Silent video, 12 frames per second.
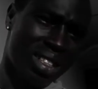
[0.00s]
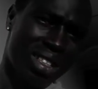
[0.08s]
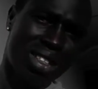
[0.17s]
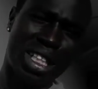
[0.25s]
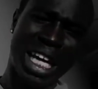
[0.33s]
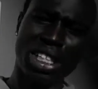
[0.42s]

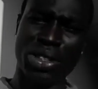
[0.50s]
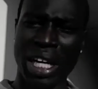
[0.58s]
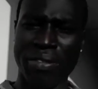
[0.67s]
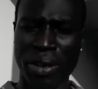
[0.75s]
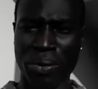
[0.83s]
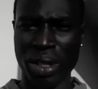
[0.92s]
chat
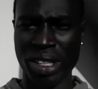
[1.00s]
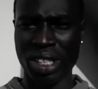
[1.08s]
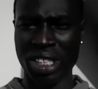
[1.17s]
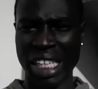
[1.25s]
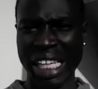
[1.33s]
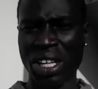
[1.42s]
traffic, which
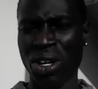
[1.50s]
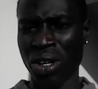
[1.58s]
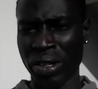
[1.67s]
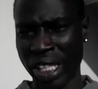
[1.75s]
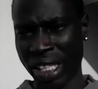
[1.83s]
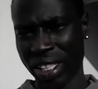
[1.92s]
is
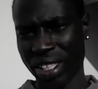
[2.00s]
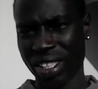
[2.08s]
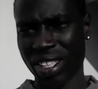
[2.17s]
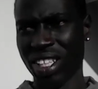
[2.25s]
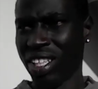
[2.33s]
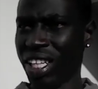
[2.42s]
e-whoring
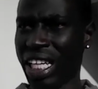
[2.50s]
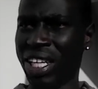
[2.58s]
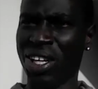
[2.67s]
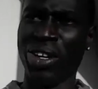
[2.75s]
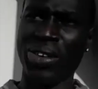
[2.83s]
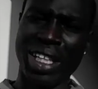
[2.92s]
e
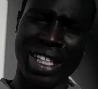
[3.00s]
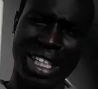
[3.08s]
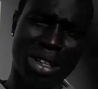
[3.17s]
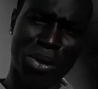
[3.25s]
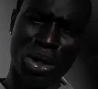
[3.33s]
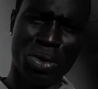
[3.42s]
whoring
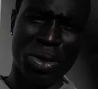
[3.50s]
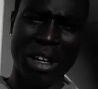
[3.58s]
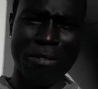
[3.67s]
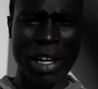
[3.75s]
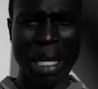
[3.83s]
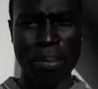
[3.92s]
when you create
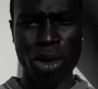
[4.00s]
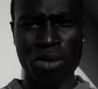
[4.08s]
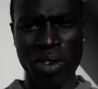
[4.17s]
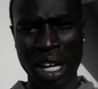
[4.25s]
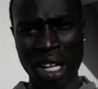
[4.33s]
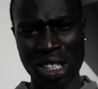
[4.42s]
fake
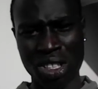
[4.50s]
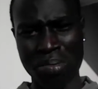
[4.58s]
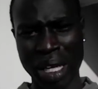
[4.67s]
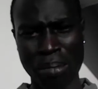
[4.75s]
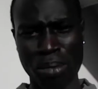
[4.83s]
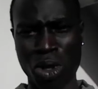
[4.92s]
profiles and you
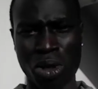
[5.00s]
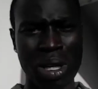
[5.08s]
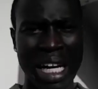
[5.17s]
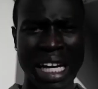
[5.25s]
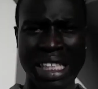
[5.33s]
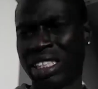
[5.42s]
make
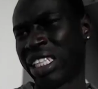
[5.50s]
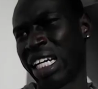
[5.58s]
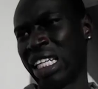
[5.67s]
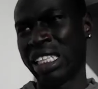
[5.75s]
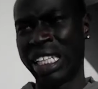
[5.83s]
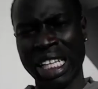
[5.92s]
guys
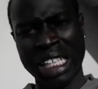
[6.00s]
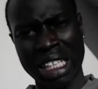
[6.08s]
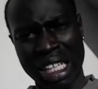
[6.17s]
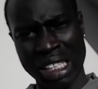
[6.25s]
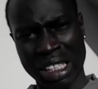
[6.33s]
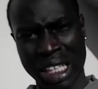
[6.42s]

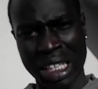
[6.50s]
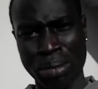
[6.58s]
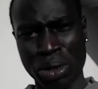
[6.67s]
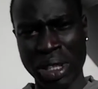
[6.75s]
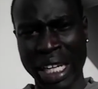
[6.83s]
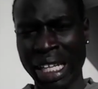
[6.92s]
uh, sign up
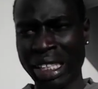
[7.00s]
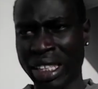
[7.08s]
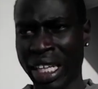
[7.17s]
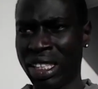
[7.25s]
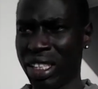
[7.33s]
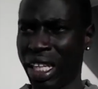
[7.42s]
to dating
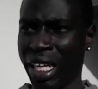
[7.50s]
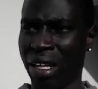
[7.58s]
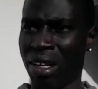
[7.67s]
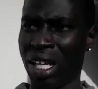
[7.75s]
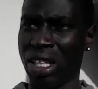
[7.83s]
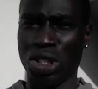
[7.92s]
sites
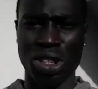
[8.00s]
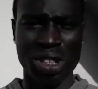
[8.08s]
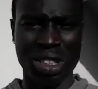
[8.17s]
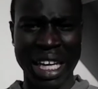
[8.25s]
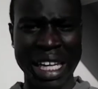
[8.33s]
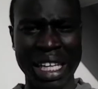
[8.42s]
and uh,
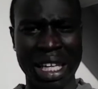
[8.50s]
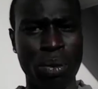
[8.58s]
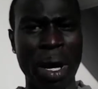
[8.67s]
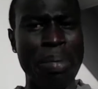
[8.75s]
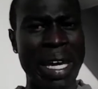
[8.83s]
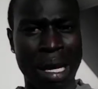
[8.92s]
dating and
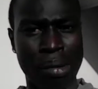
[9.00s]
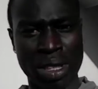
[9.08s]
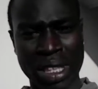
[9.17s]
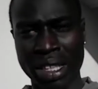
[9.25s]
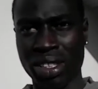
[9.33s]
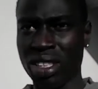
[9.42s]
webcam
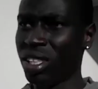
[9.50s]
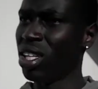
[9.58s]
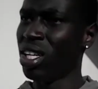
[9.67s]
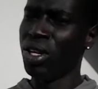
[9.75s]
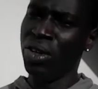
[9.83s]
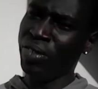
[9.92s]
sites
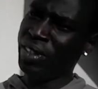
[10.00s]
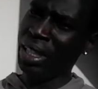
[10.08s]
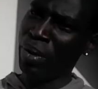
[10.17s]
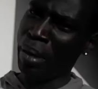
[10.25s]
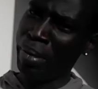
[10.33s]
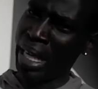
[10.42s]
you've seen
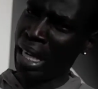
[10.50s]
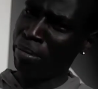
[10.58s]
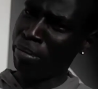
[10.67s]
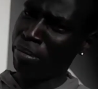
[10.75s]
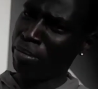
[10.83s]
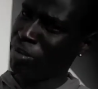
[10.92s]
webcam
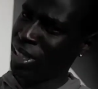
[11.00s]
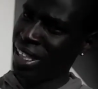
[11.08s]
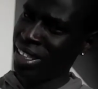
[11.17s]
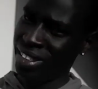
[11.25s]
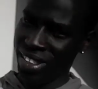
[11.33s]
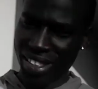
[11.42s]

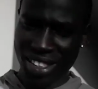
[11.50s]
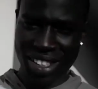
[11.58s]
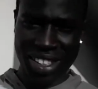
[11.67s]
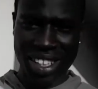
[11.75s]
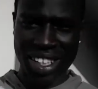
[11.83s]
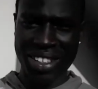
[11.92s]
sites
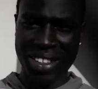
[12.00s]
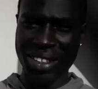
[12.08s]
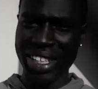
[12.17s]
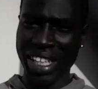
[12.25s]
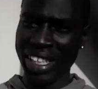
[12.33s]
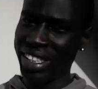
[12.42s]
i know you
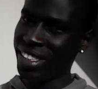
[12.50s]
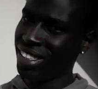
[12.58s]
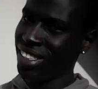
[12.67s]
guys